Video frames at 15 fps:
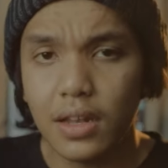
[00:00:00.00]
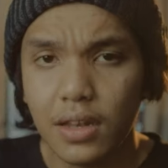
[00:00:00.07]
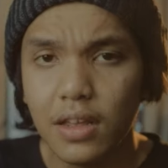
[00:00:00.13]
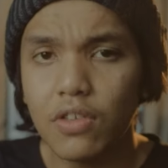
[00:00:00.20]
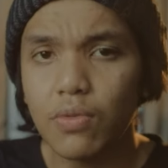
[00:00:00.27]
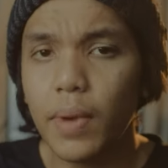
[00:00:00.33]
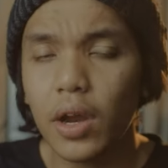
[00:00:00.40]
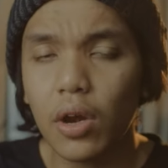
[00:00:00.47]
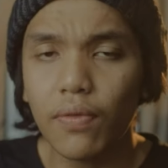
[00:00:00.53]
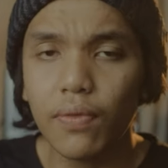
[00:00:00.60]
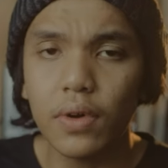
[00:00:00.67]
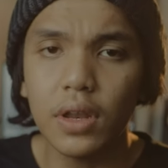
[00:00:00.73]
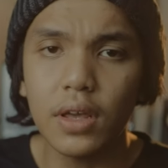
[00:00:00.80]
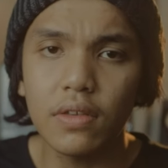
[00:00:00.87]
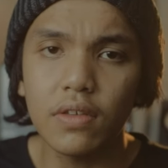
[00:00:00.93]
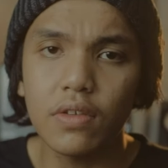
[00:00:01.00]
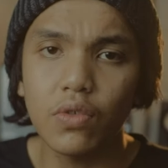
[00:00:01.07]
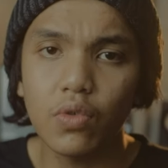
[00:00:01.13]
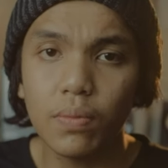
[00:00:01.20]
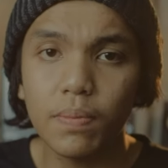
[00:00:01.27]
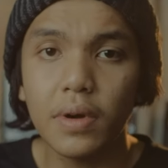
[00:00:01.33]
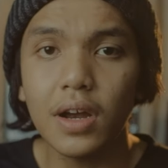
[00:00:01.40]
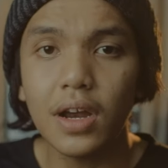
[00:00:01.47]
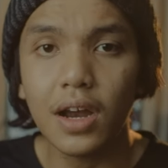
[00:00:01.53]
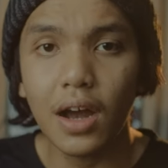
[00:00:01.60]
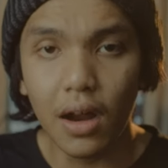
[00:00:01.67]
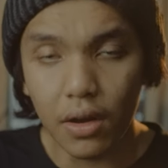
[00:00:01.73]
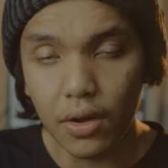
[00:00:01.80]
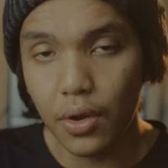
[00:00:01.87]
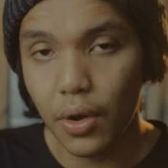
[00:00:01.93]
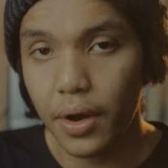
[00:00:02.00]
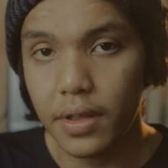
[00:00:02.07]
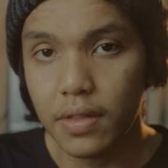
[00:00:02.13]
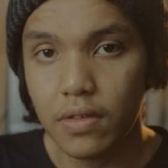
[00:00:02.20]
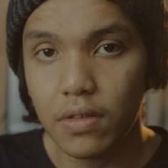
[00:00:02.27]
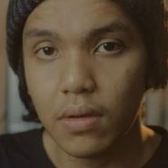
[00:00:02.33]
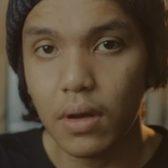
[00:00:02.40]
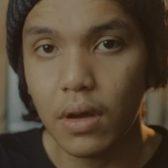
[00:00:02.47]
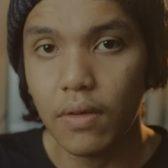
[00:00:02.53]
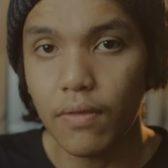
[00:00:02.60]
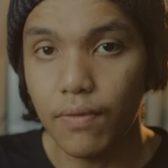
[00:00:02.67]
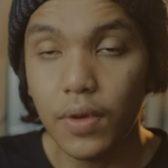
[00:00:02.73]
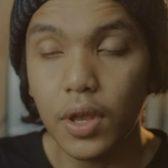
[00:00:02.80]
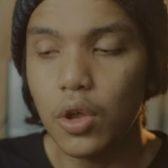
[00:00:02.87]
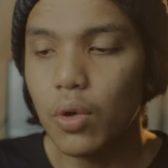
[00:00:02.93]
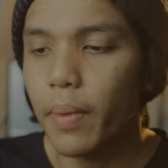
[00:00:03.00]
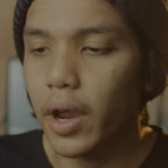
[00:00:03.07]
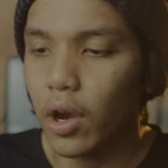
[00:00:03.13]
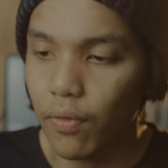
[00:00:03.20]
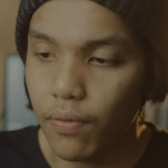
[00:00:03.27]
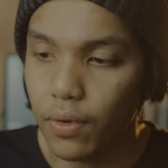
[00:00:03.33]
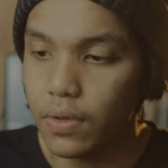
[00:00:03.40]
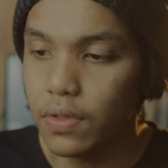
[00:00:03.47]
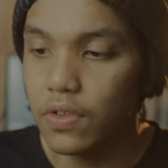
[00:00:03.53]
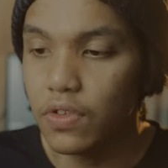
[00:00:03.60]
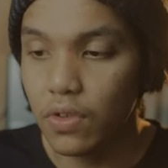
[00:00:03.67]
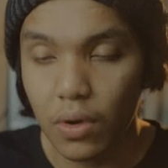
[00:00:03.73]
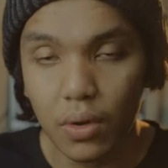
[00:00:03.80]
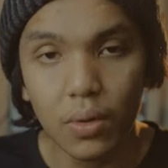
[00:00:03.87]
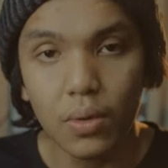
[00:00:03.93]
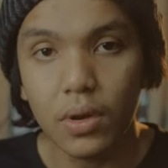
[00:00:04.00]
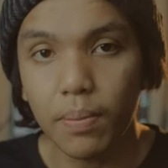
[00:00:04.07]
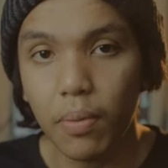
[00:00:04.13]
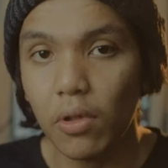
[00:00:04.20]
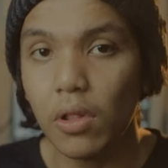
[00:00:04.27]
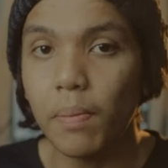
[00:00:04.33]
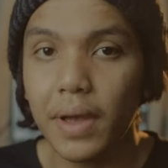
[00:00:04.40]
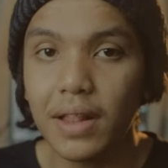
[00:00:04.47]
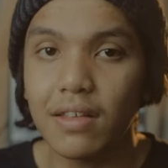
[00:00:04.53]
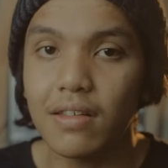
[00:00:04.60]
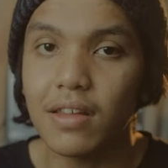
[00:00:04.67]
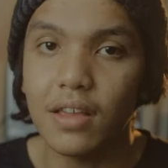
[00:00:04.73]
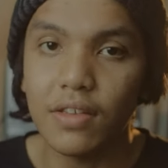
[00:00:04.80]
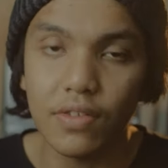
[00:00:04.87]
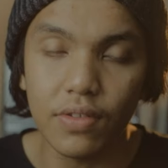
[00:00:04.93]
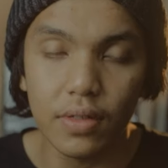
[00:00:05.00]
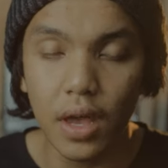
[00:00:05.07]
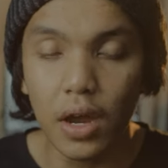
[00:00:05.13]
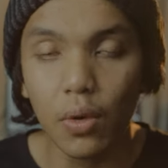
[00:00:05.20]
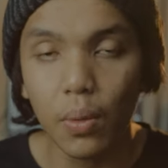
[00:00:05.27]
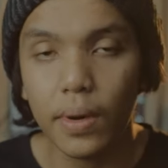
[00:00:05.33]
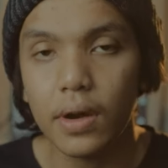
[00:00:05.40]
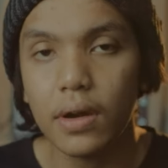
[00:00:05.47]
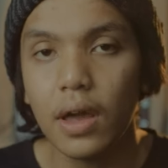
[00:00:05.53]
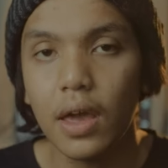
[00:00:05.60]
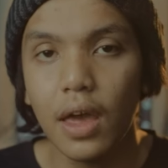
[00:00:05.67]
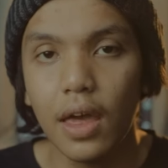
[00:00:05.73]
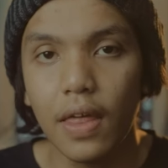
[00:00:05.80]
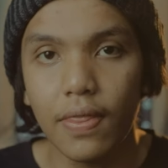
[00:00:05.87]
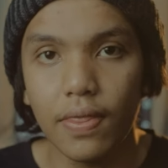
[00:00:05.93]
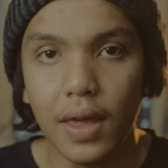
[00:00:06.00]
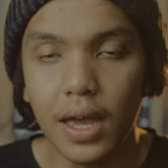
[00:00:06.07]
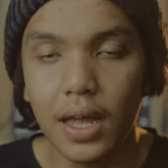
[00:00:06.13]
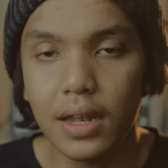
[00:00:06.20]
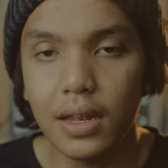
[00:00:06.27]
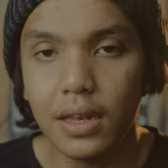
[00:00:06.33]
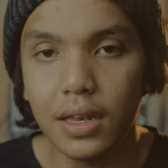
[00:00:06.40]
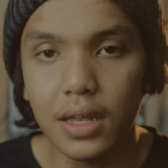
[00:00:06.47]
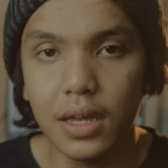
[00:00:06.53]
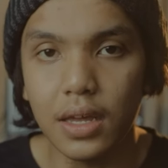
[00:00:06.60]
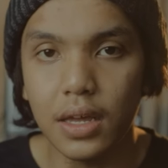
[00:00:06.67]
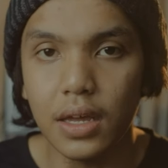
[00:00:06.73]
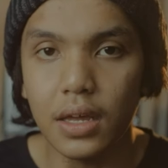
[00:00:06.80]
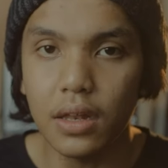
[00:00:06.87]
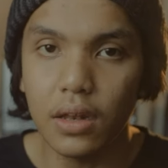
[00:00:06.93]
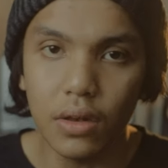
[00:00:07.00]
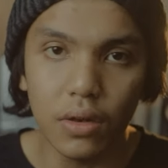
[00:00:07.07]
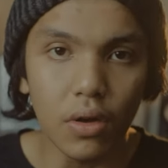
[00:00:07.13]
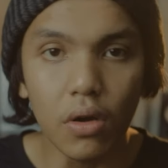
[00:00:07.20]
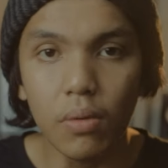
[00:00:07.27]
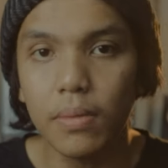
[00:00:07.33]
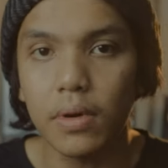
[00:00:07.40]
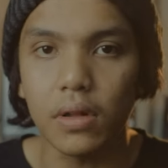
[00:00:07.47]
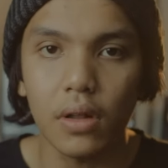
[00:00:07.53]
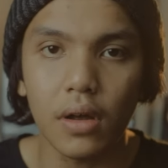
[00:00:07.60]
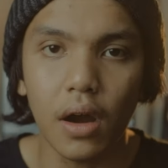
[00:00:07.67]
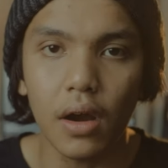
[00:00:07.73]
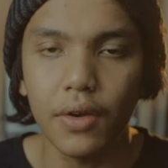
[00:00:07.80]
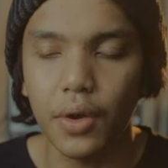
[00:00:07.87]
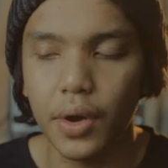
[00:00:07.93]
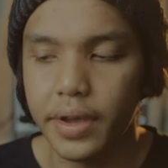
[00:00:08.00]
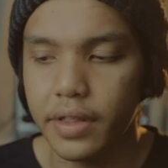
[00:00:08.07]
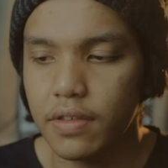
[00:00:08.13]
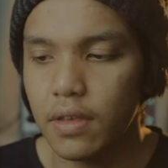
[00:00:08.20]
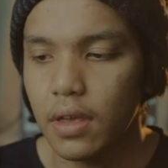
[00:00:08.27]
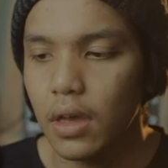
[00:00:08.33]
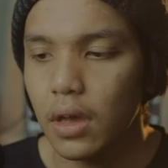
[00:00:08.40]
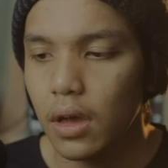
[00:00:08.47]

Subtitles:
this microphone is a super cardioid video microphone, so the polar pattern is narrower than the normal cardioids.